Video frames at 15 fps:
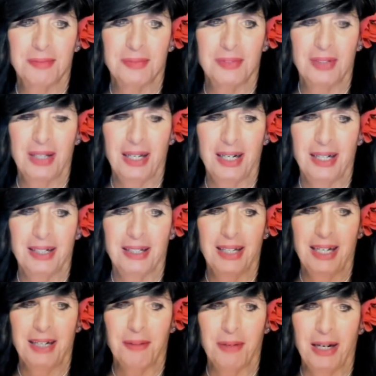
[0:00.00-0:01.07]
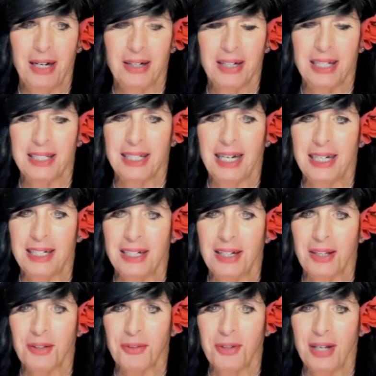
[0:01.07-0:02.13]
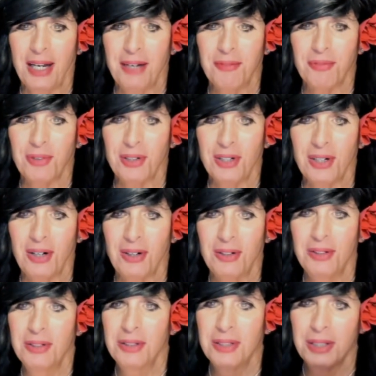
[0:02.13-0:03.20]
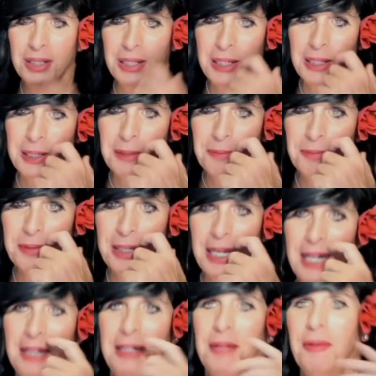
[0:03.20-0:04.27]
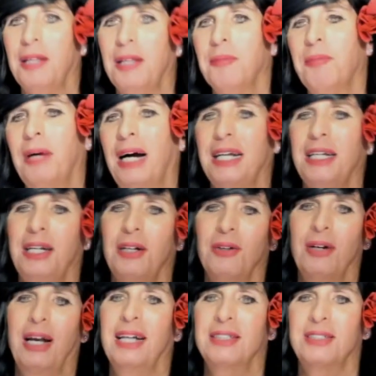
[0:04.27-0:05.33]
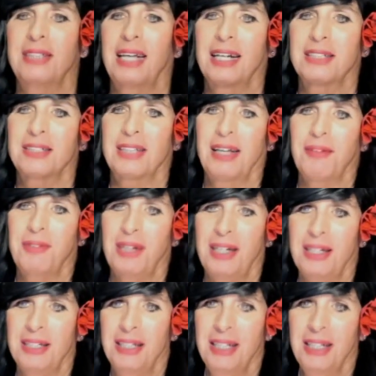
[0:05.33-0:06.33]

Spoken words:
Yeah. Anyway, I'll get that another day for y'all. Anyway, the Pioneer SX-780.